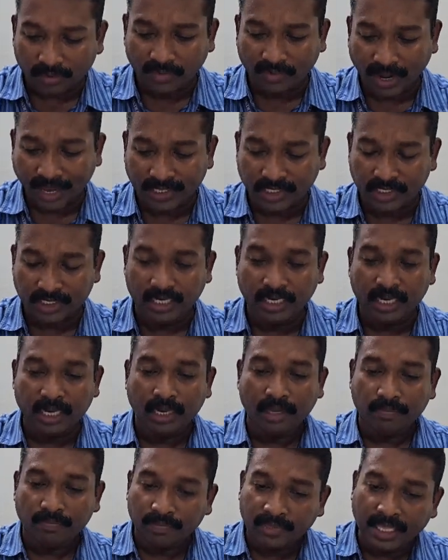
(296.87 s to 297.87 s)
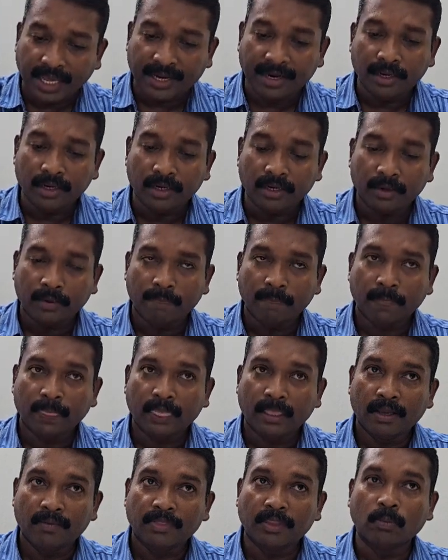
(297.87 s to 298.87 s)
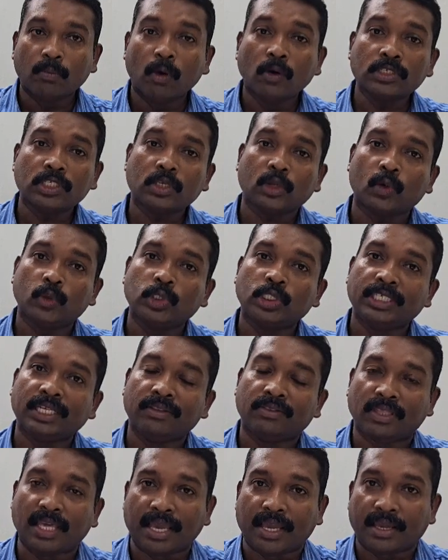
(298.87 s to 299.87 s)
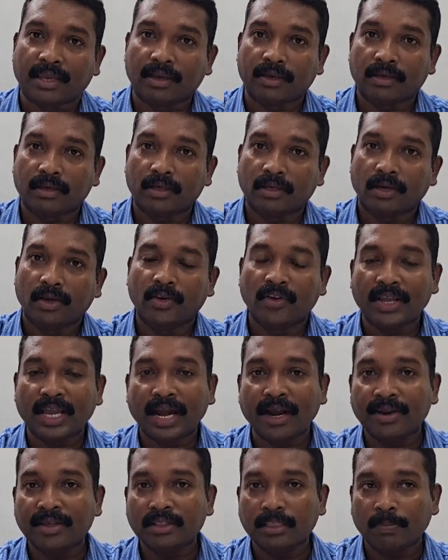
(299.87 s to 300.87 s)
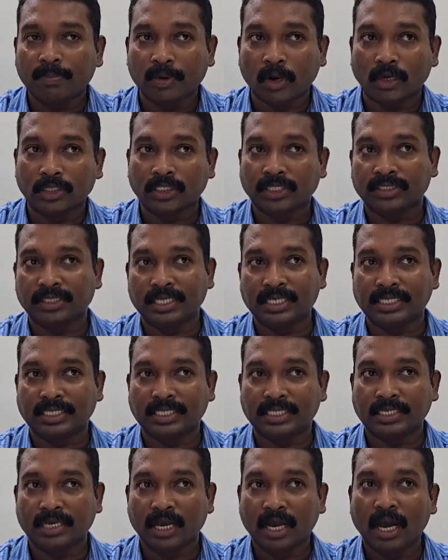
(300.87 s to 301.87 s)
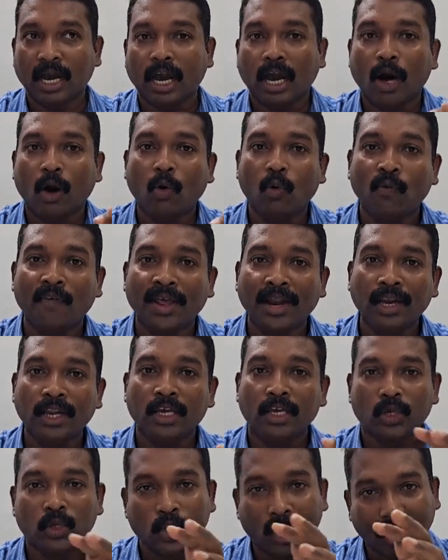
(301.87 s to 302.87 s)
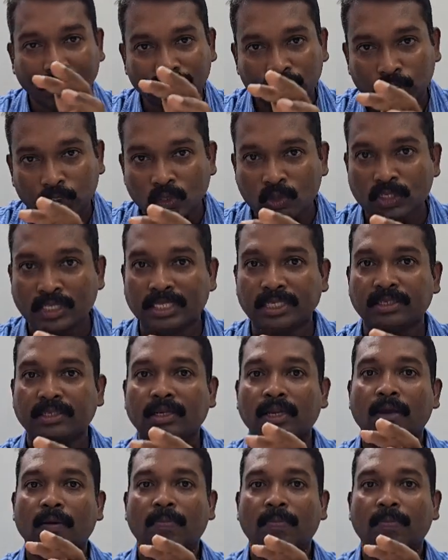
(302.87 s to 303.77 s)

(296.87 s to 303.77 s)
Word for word: right then the most crucial thing regarding the project is how well you have chosen